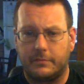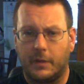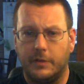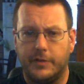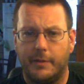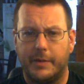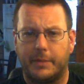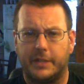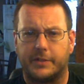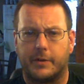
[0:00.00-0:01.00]
somebody
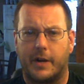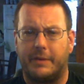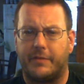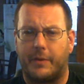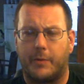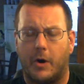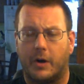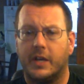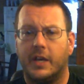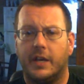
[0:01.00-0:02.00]
please correct me if I'm
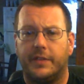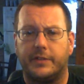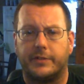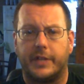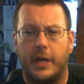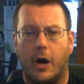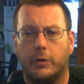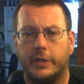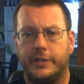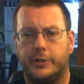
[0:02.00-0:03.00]
wrong, these are the
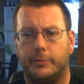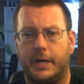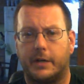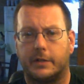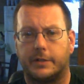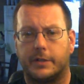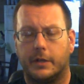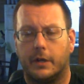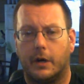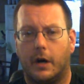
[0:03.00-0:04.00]
only two beers
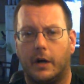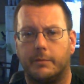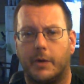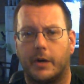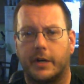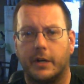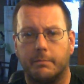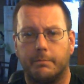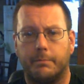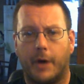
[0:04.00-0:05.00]
on the market
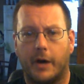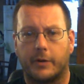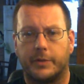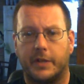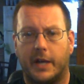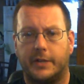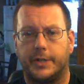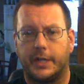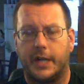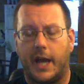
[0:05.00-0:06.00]
bottled with
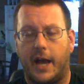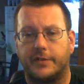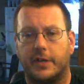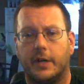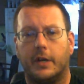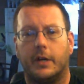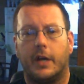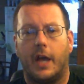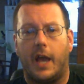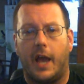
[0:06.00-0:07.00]
nitrogen gas.
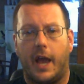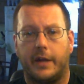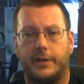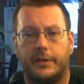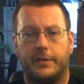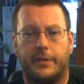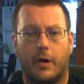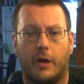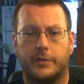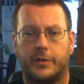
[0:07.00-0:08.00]
And
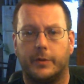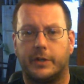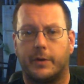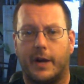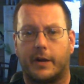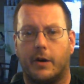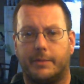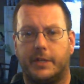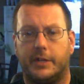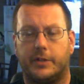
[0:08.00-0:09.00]
they're also in direct
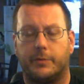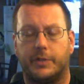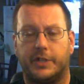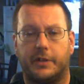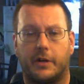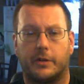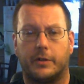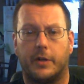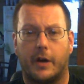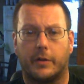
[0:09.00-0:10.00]
competition with each other,
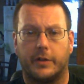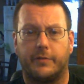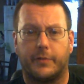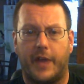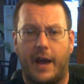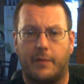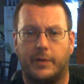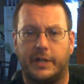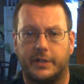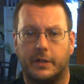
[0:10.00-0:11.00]
not only for that
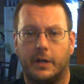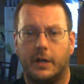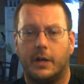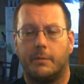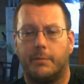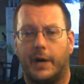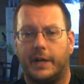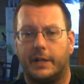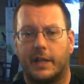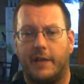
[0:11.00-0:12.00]
reason,
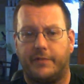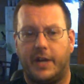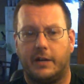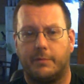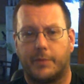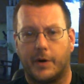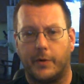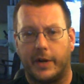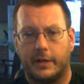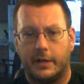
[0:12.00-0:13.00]
but Left-Handed
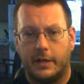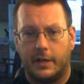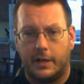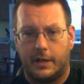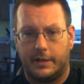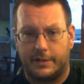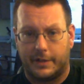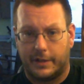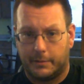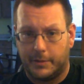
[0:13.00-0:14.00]
Brewing, this
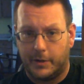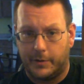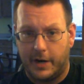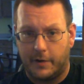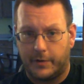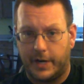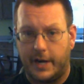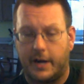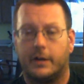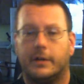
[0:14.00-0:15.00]
little brewery over here,